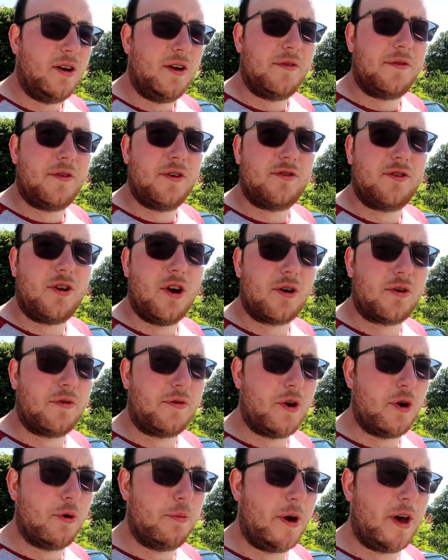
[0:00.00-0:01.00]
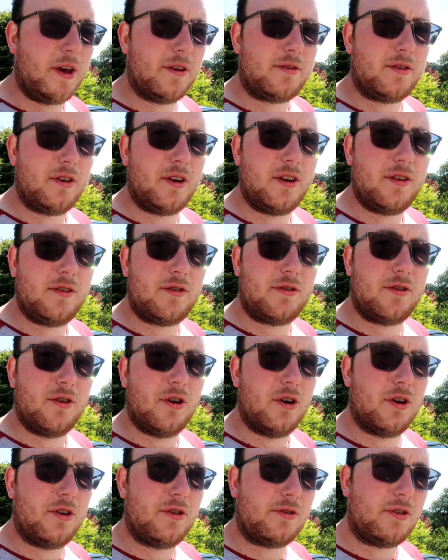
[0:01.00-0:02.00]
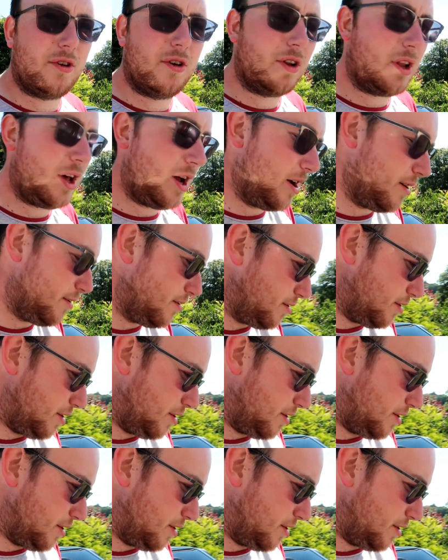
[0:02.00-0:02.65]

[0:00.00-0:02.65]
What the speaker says: if they stock a few bits, and he sorted us all out.